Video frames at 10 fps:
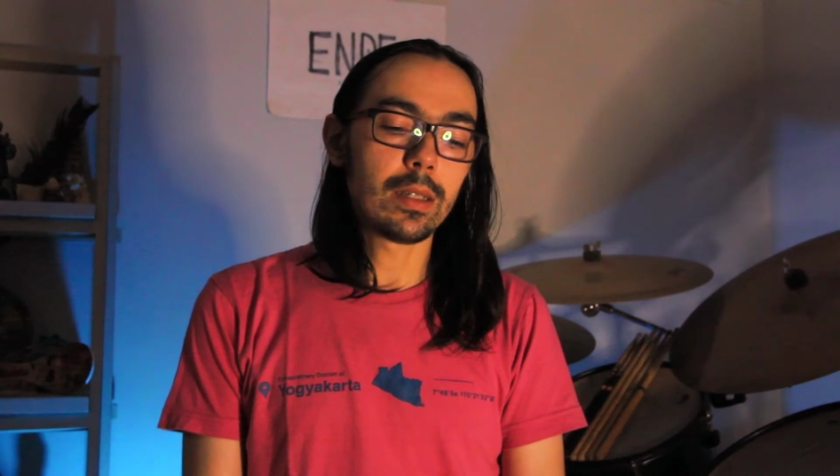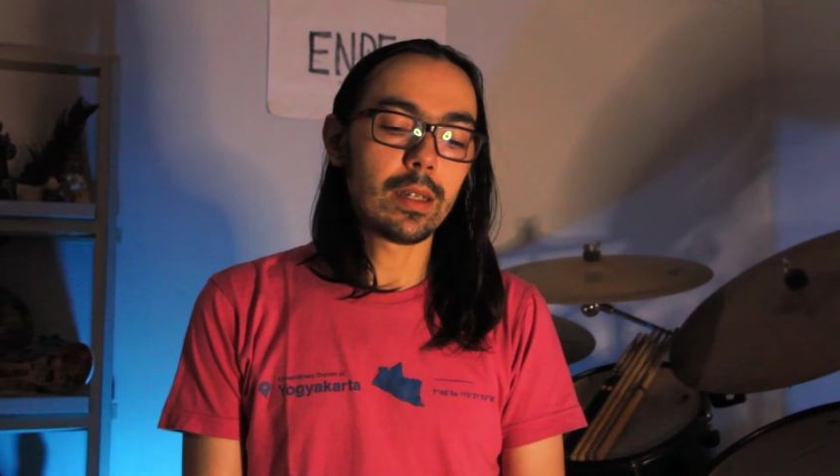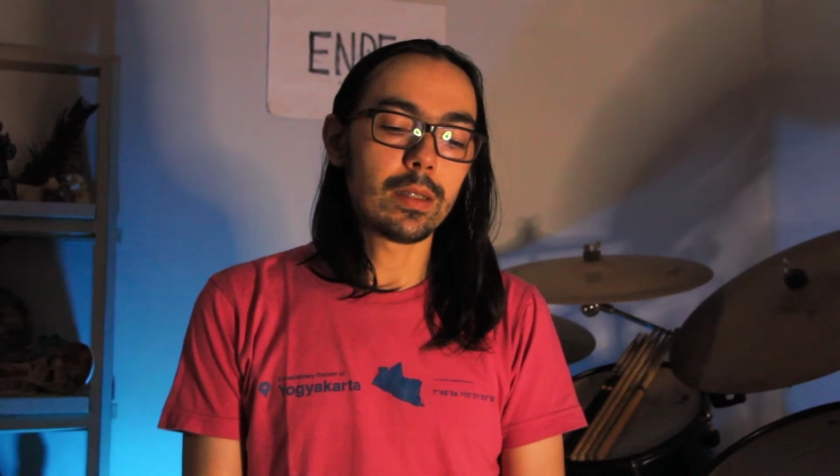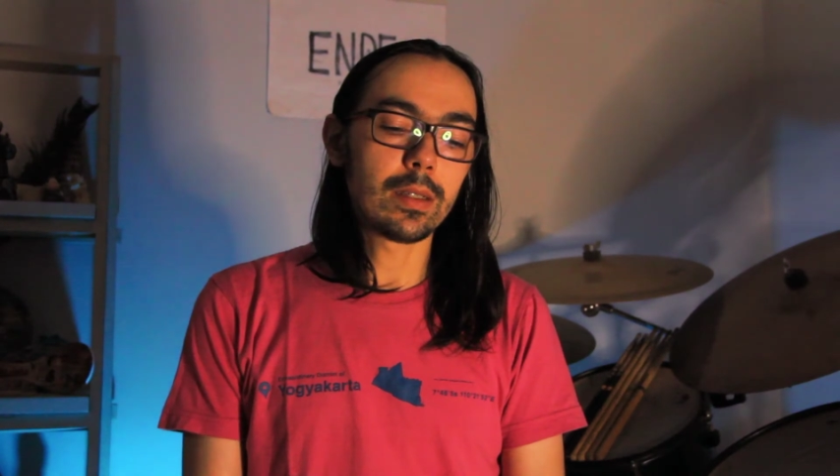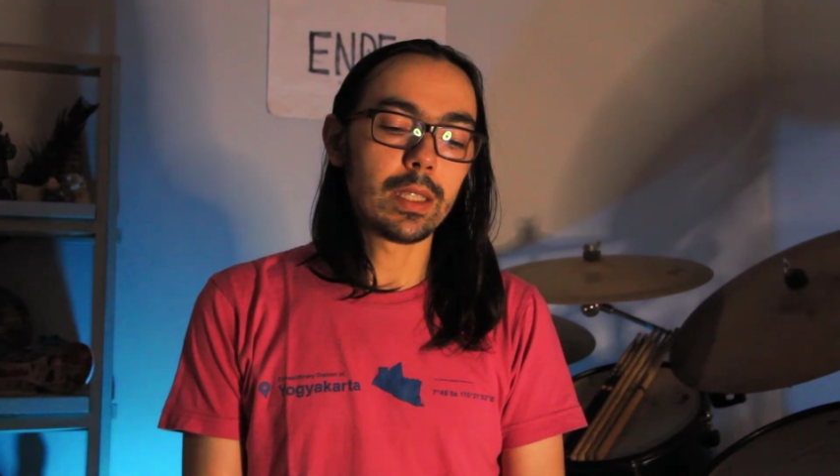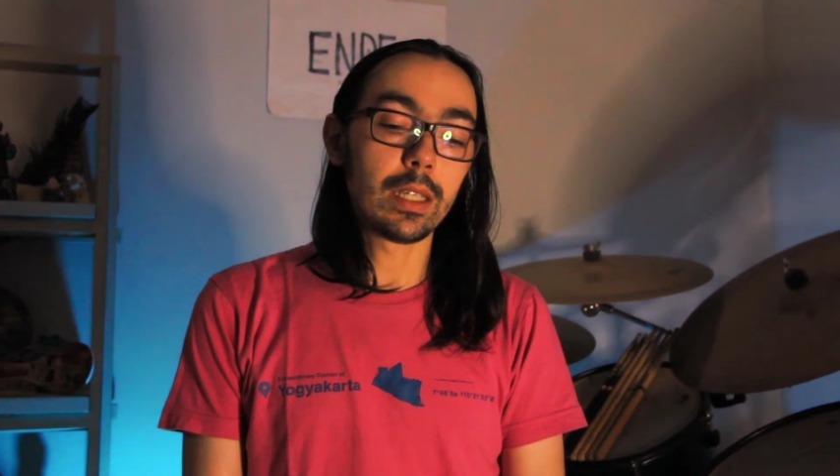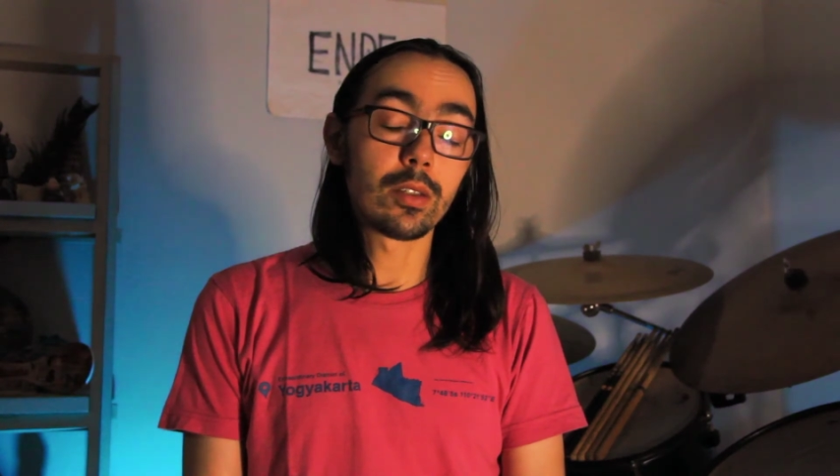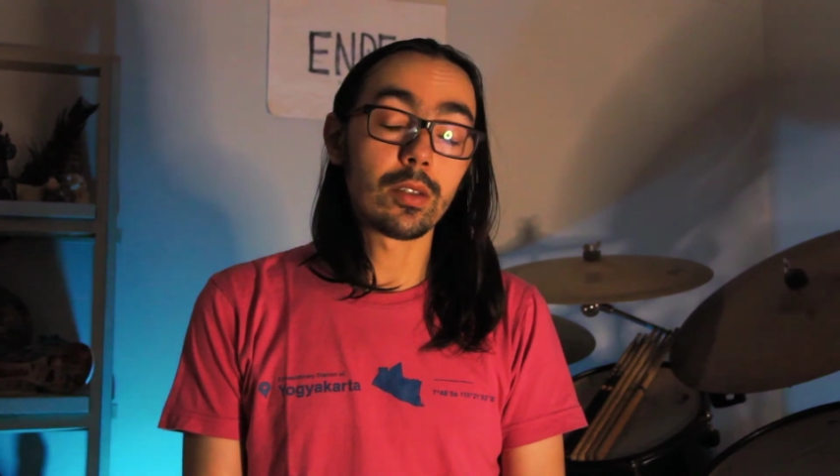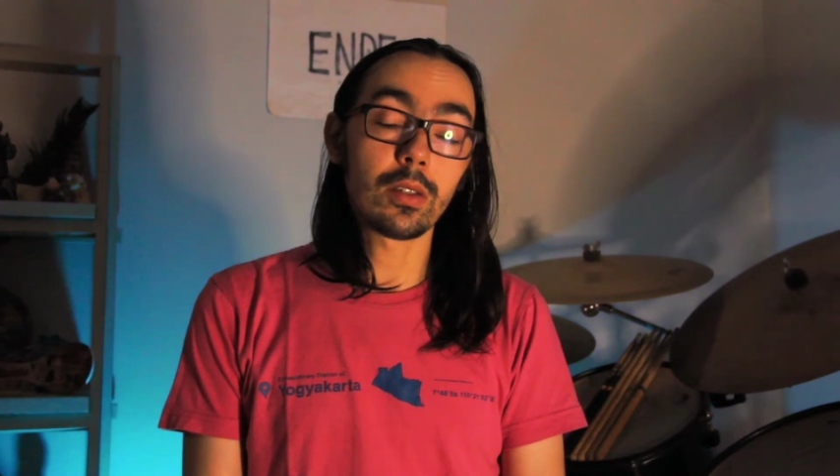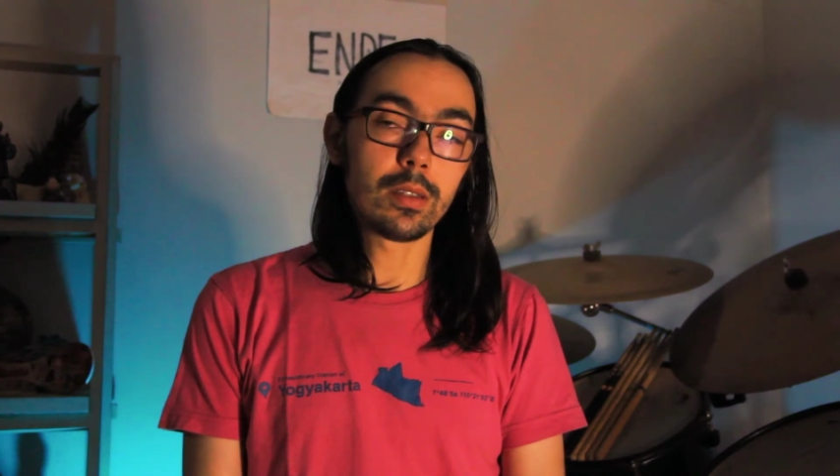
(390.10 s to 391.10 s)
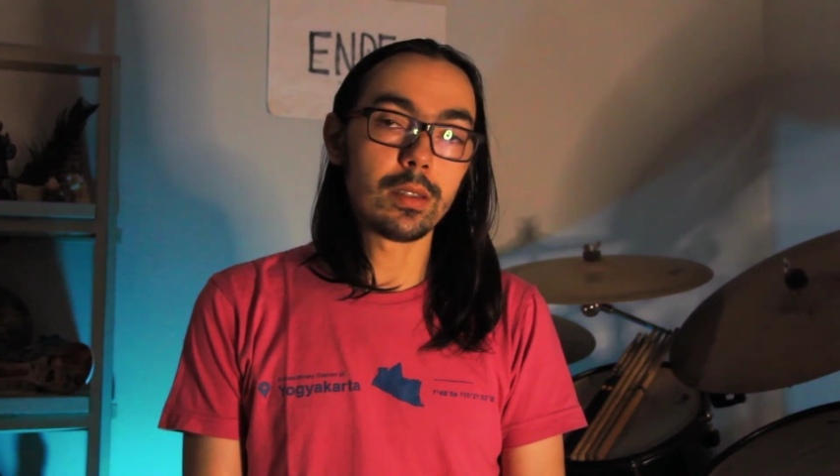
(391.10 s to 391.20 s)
the editorial